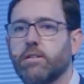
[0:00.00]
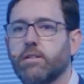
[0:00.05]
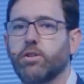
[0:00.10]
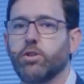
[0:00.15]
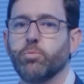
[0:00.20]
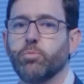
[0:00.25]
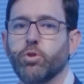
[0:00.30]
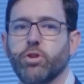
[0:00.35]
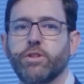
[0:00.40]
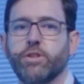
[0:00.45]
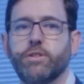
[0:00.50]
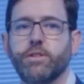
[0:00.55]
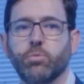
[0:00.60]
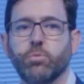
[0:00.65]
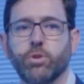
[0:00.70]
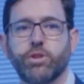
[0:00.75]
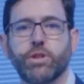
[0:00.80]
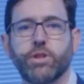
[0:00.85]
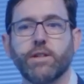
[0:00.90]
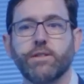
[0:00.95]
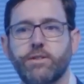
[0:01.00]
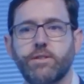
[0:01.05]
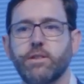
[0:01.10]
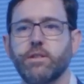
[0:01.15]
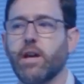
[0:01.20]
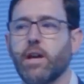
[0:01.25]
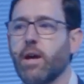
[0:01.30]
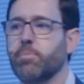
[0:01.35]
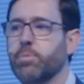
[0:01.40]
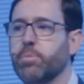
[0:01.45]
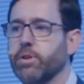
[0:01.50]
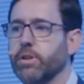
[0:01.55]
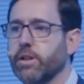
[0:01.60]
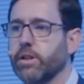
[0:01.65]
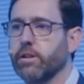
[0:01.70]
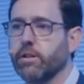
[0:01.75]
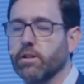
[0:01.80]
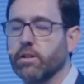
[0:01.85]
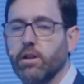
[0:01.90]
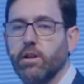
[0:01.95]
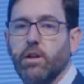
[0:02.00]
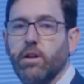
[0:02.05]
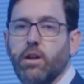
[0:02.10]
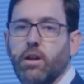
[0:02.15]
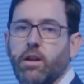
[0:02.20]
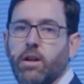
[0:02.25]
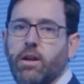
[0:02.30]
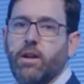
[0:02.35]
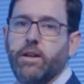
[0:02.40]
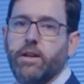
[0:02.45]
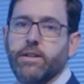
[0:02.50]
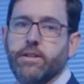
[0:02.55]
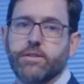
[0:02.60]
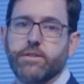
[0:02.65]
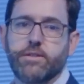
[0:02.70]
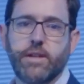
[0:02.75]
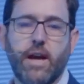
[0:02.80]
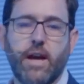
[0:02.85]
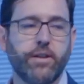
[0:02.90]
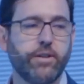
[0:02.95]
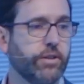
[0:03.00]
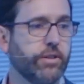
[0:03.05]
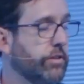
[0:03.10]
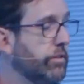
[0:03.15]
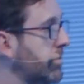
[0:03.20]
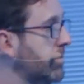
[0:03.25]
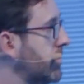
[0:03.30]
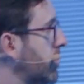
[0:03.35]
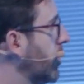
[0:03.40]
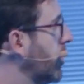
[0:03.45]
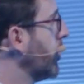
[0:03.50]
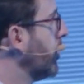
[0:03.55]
community, which I see happening in Saudi. So